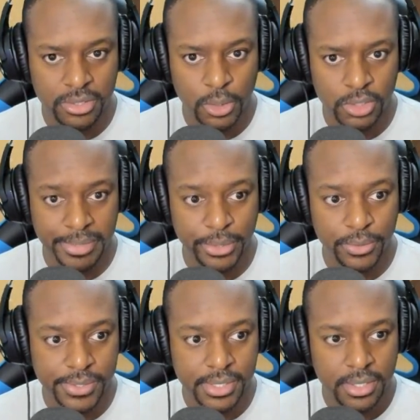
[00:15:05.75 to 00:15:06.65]
those
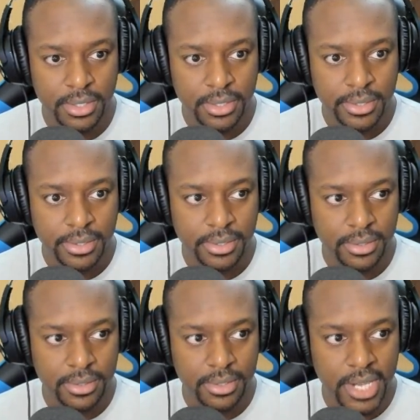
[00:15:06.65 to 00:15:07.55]
beetles
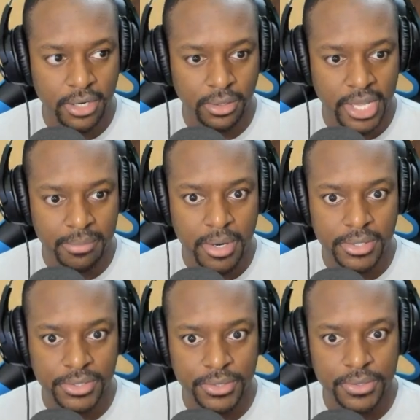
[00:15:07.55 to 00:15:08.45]
that look like
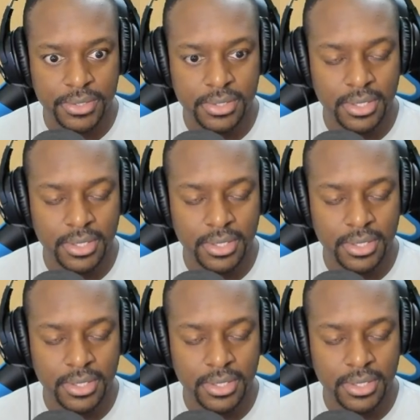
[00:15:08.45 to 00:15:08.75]
monsters.